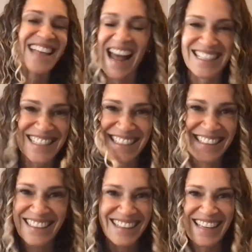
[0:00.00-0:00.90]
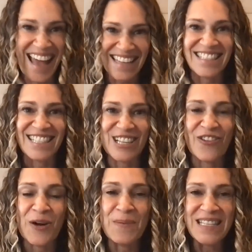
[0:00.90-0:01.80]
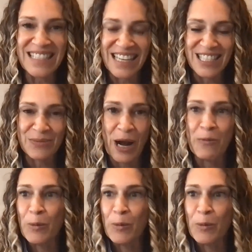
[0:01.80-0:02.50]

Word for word: because that's the essence of our business,